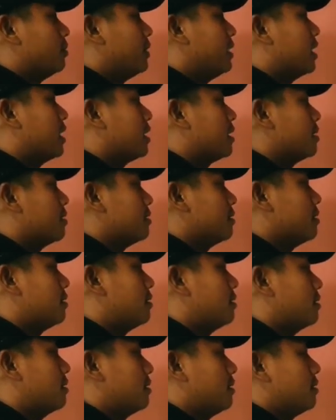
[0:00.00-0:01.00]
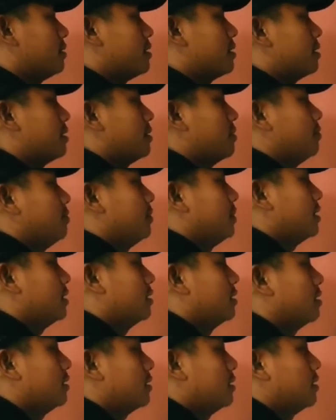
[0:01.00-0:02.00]
be another term,
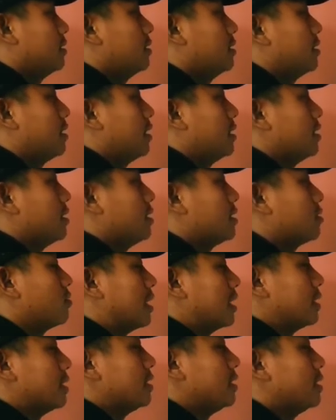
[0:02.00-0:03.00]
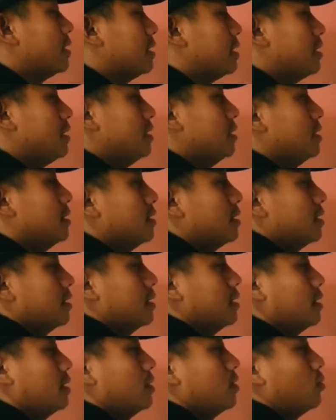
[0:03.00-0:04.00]
another quantity,
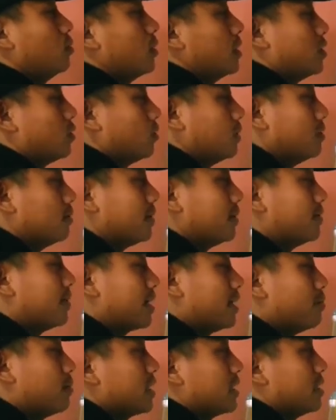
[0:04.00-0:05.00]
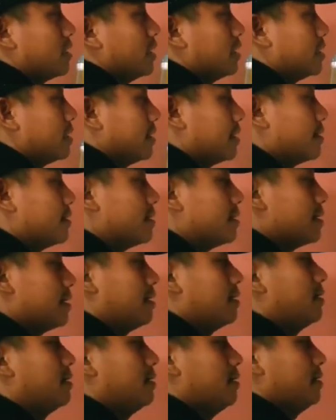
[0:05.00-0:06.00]
which will be very much
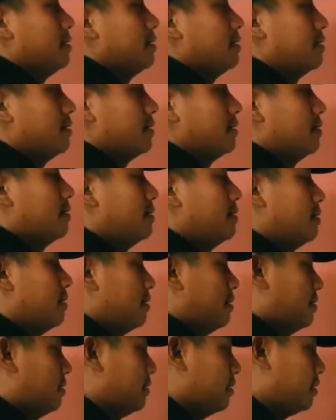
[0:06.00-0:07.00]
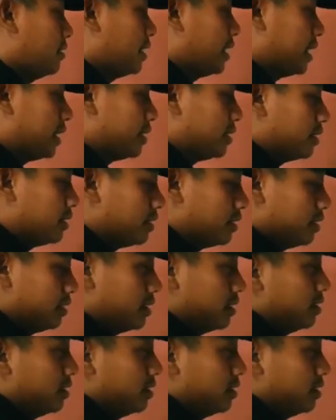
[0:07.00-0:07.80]
essential in